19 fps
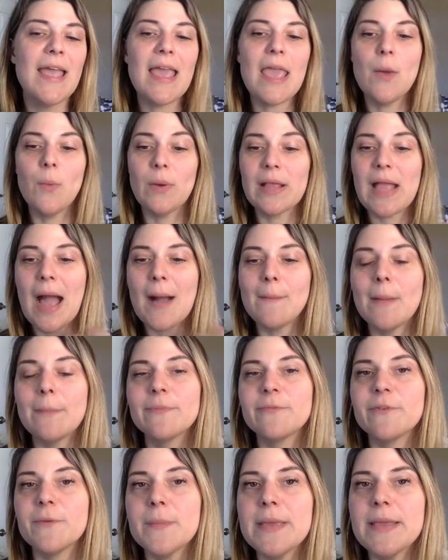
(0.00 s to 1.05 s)
It would come
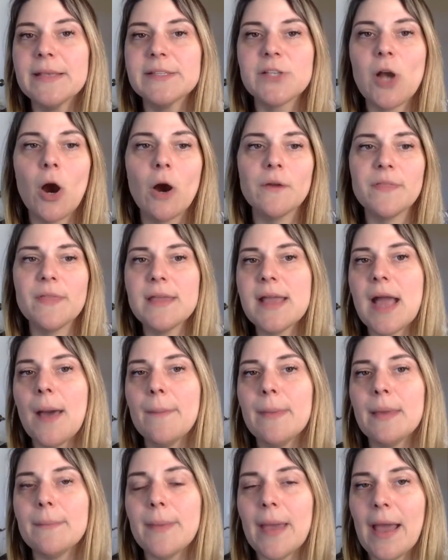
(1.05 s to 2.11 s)
up for me as, are they
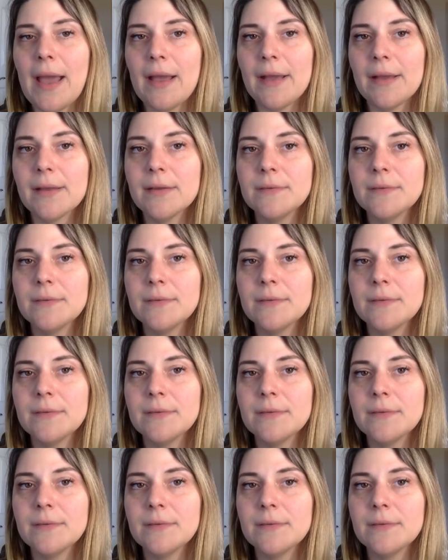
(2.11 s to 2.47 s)
coming back?